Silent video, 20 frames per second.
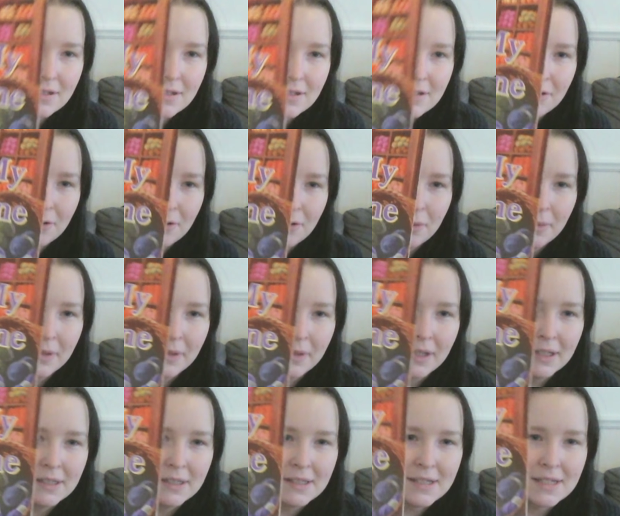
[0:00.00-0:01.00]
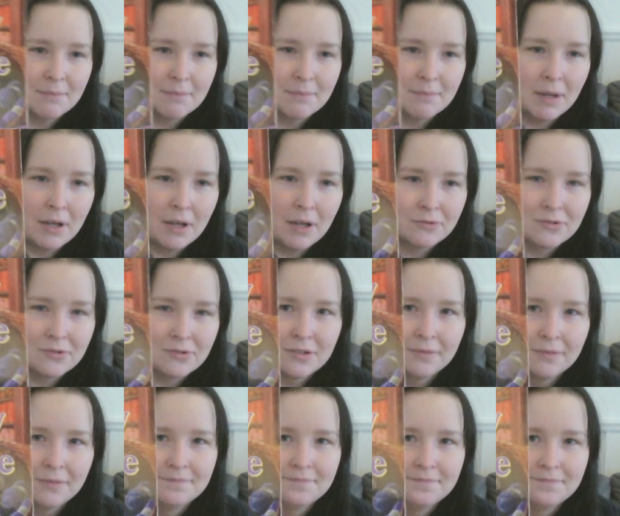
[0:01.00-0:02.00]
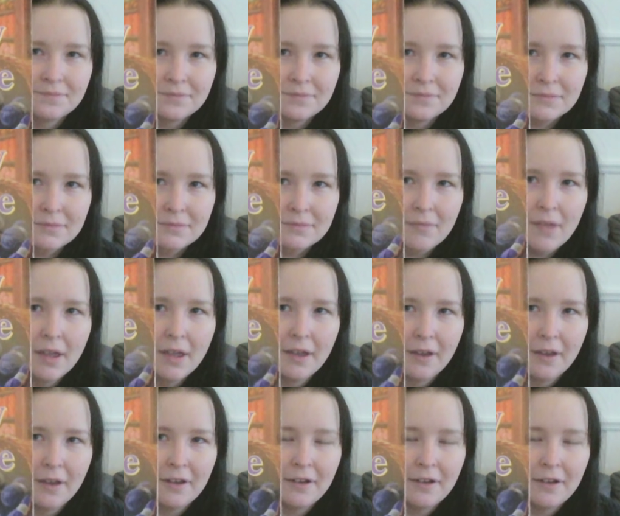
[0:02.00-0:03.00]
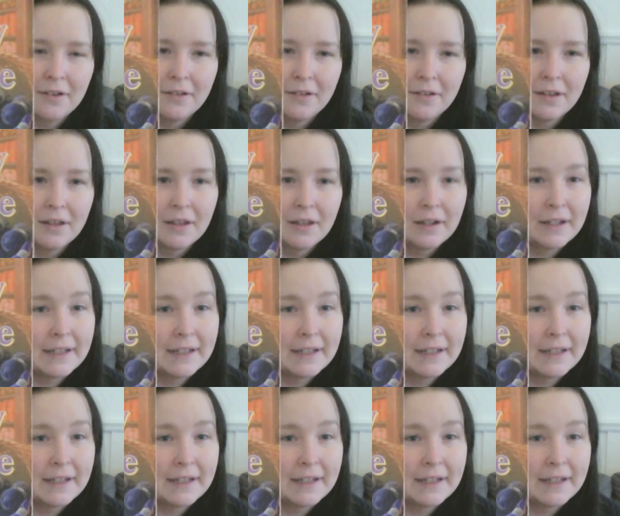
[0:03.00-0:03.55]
So it's about a